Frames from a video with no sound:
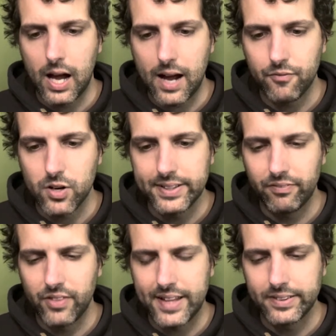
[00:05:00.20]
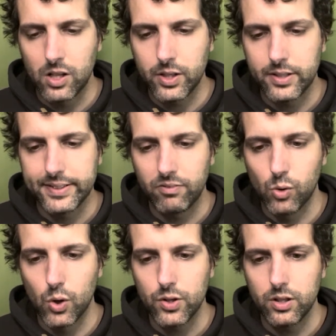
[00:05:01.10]
Uh, 1 Thessalonians
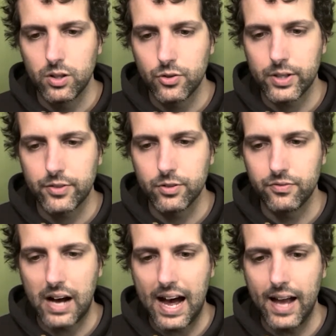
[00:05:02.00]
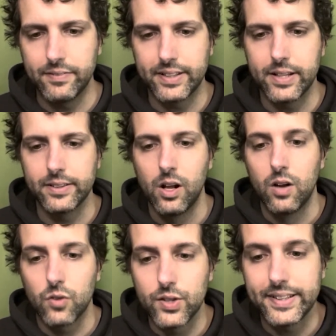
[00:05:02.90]
4, 3 through 5 says,
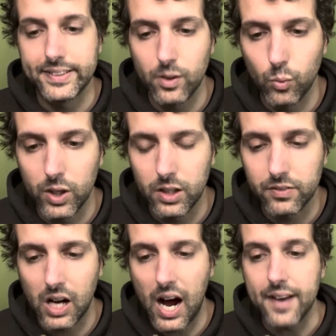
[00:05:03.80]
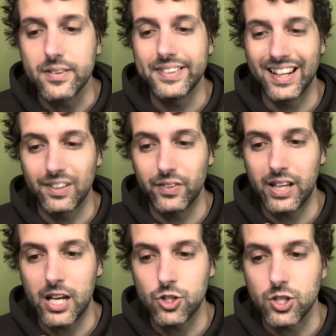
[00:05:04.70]
For this is the will of God, your
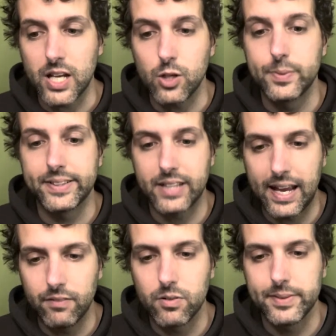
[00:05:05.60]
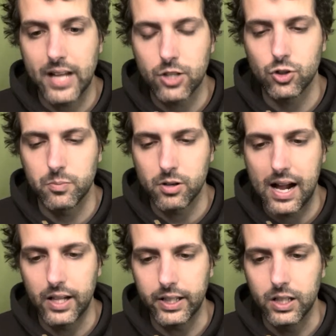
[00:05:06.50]
sanctification, that you abstain from sexual
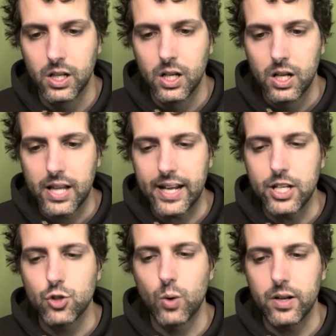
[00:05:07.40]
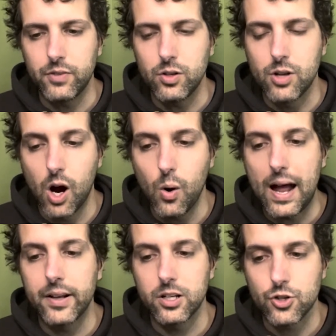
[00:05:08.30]
immorality, that each one of you know
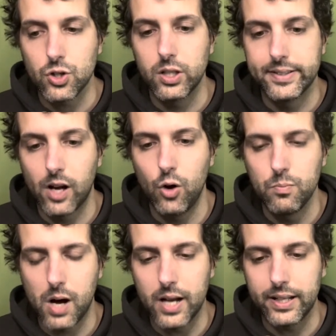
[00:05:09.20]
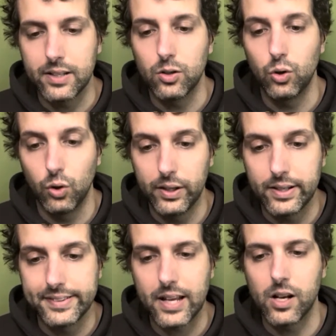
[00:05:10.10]
how to control his own body in
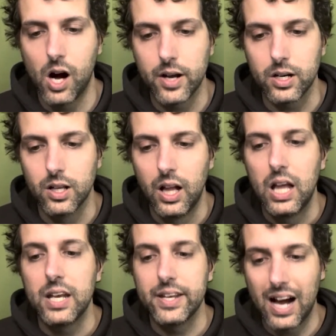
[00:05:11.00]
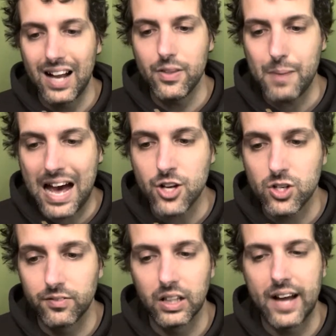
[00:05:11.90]
holiness and honor, not in the passion
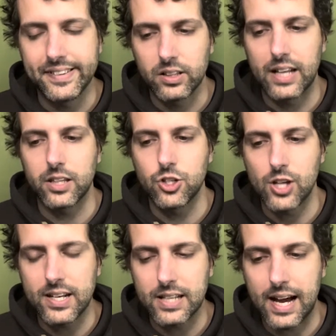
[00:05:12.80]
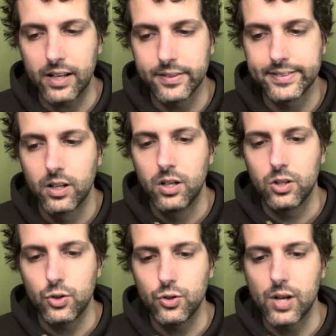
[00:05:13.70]
of lust like the Gentiles
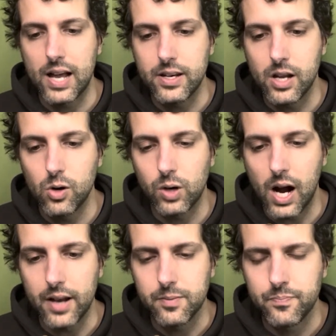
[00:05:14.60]
who do not know God.